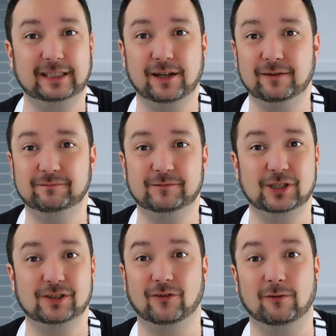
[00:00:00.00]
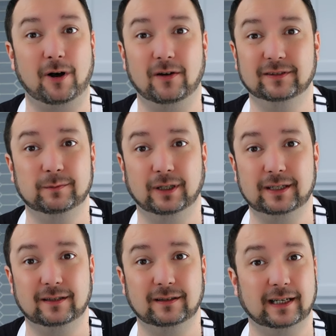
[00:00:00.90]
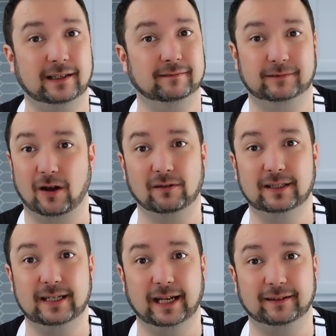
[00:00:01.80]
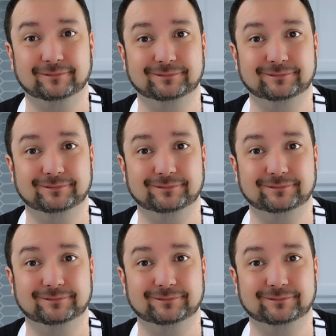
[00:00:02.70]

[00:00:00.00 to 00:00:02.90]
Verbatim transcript: you know, just throw them all in the blender and call it a day.